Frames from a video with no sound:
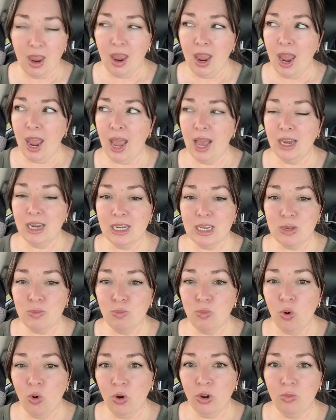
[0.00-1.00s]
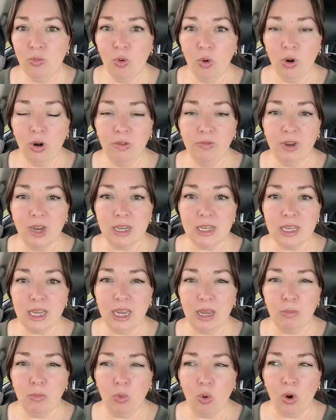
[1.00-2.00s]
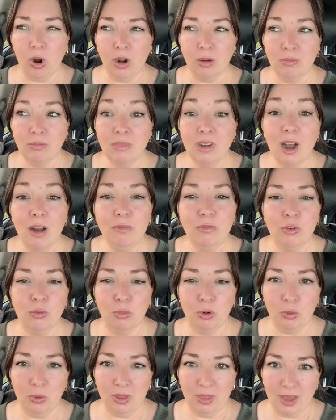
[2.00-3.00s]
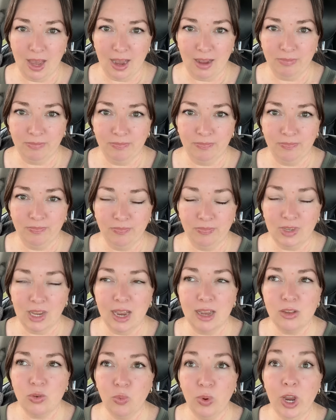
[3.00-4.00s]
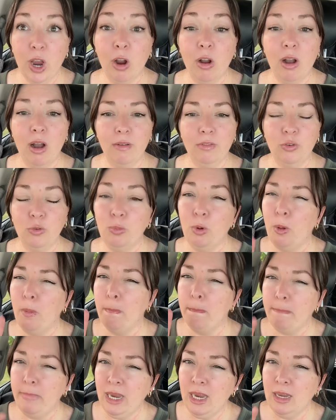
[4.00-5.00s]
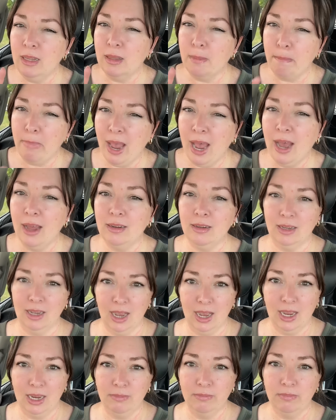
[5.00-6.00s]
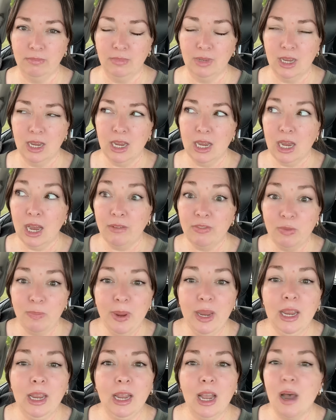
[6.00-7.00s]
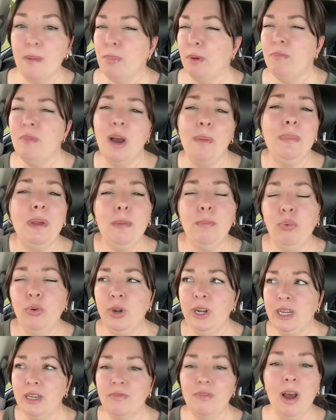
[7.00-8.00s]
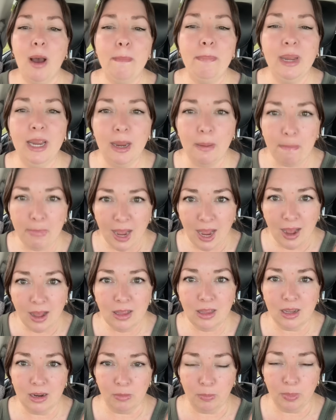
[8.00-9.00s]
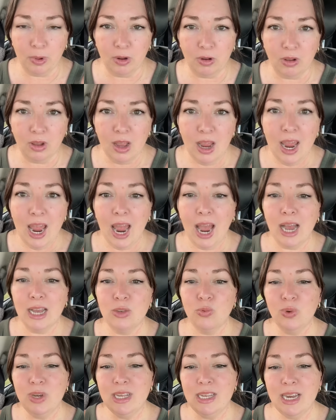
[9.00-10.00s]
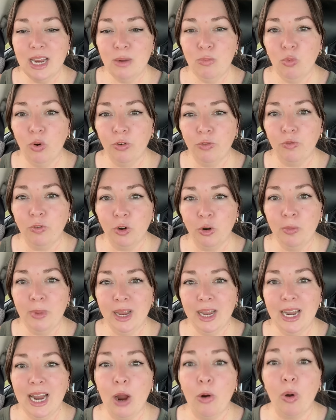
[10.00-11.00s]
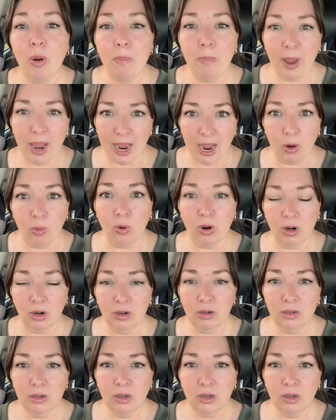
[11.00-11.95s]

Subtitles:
And as more and more of us get more comfortable with that, as we are comfortable being the bad guy, of speaking up, of not being pretty, of not being palatable, as we stand more firm in our power,